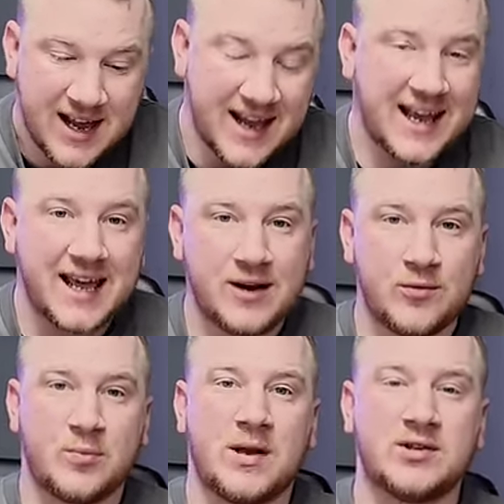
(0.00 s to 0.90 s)
Again, it
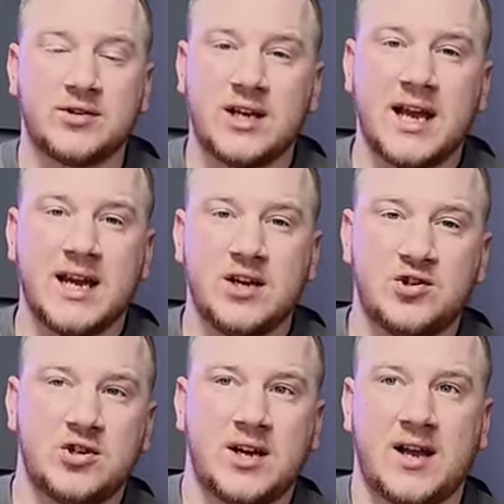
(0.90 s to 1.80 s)
all depends on the
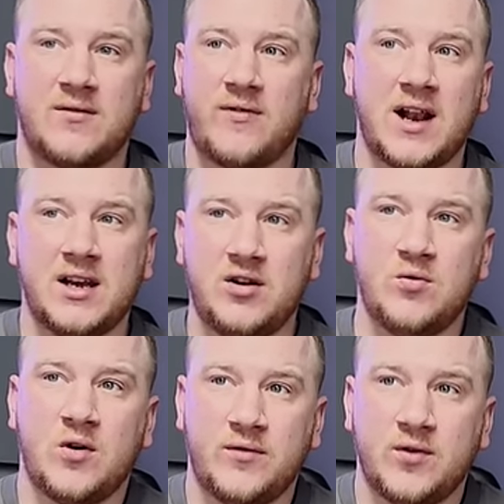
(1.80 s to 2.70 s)
age and
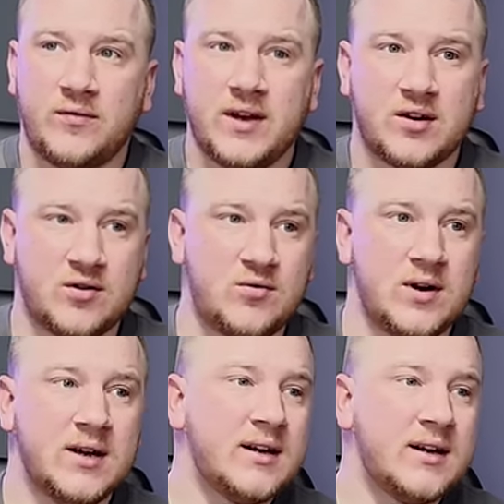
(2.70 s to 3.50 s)
value of your vehicle.